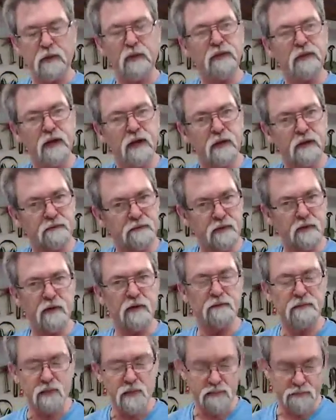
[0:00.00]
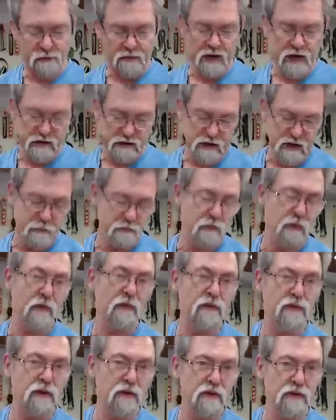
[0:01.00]
but they are very, very fast. That
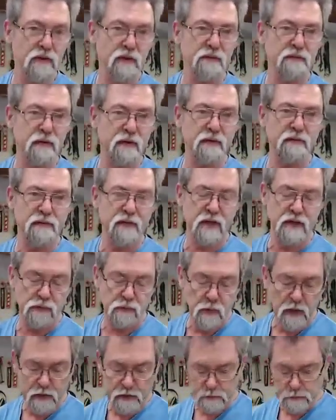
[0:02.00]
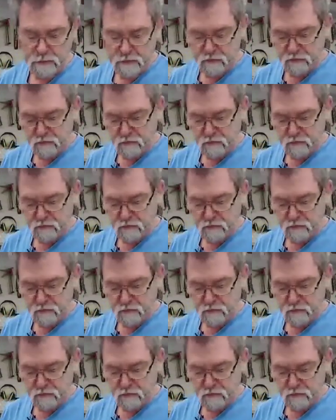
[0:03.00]
belt turns at a very fast rate.